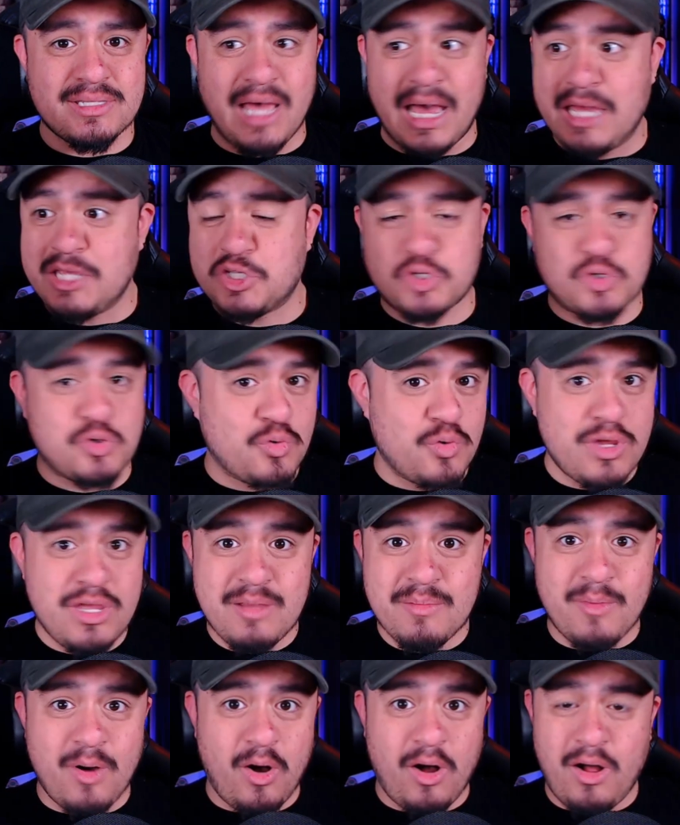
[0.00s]
I
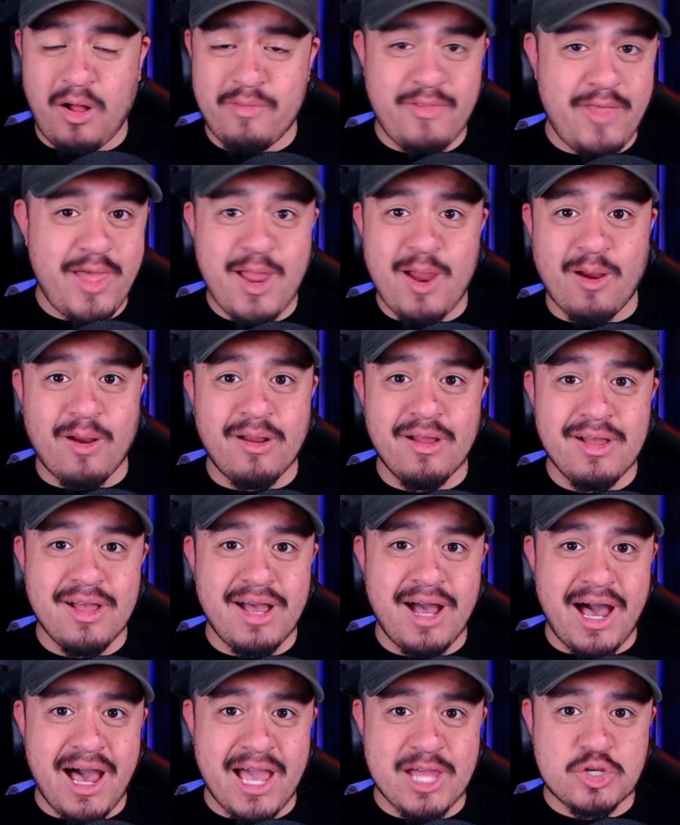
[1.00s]
stream on there.
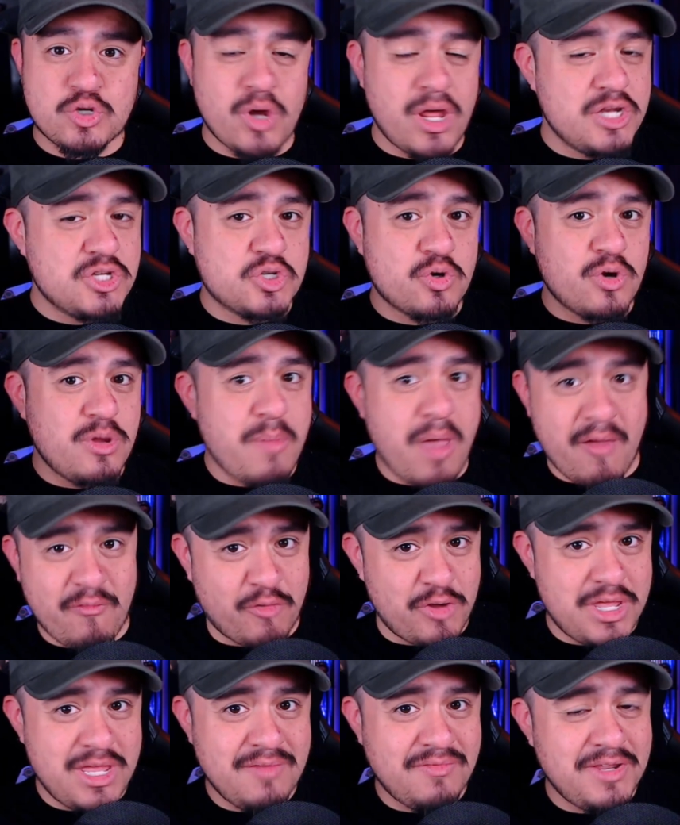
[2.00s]
I try to stream
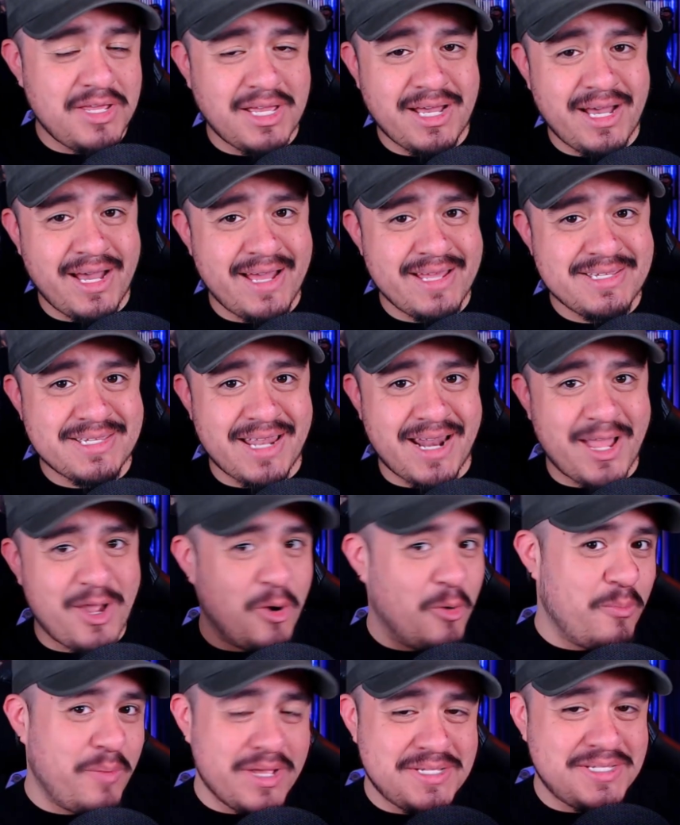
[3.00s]
every evening, guys, and I
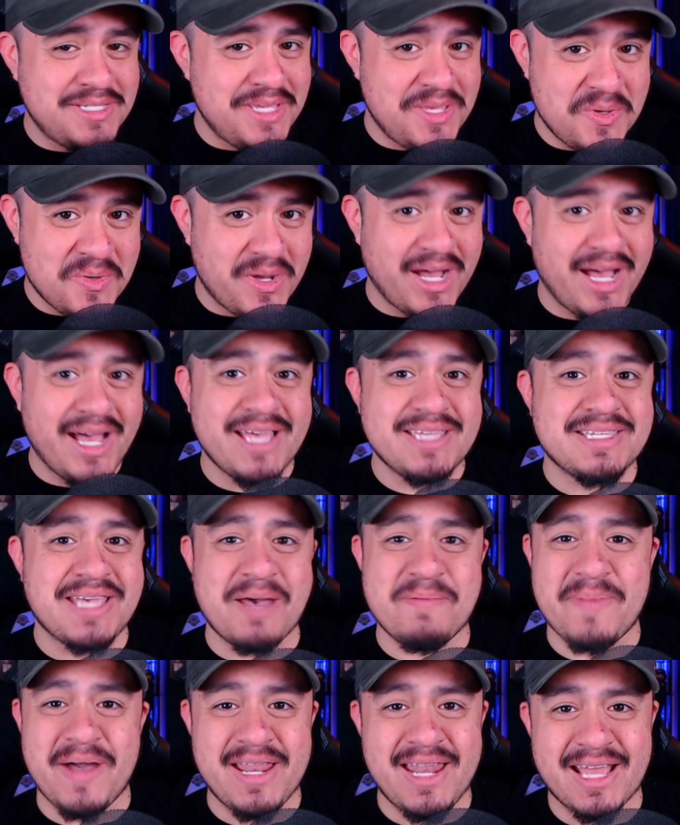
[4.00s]
hope I see you guys
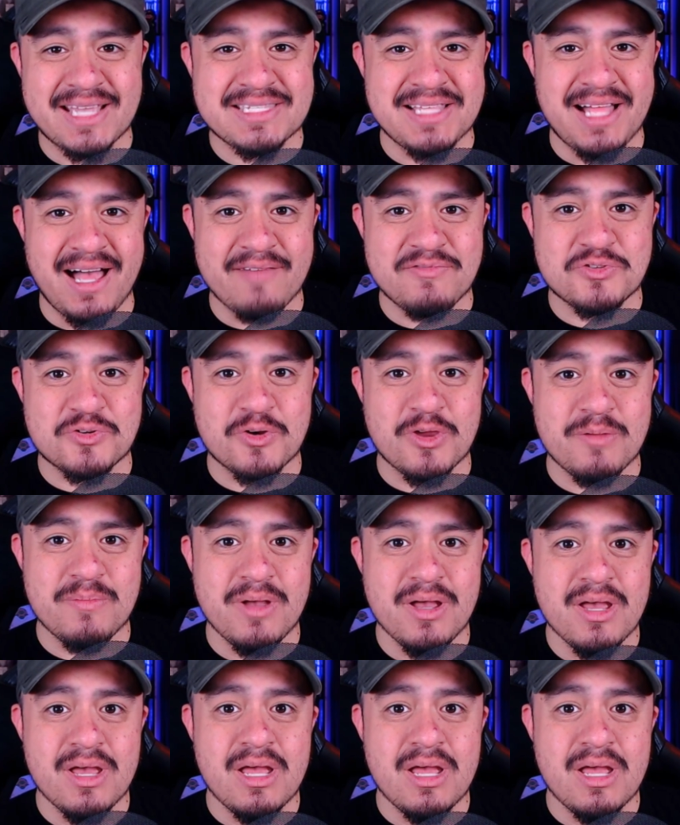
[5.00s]
at my next live stream.